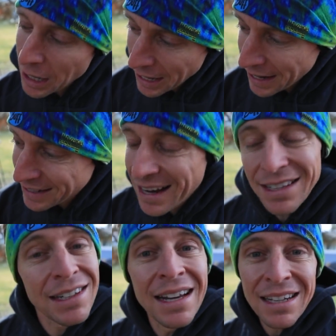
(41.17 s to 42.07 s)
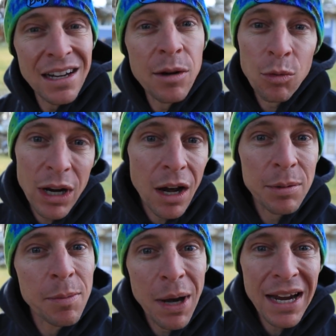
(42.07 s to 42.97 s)
And yes, time to rake up
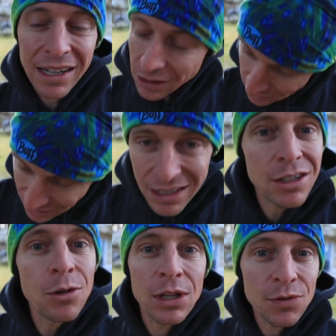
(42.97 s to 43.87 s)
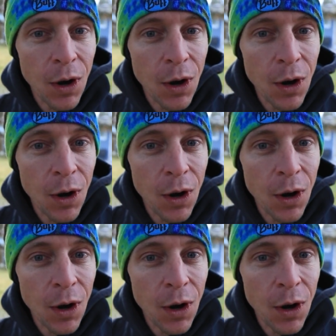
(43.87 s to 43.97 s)
some pine needles. Let's do this,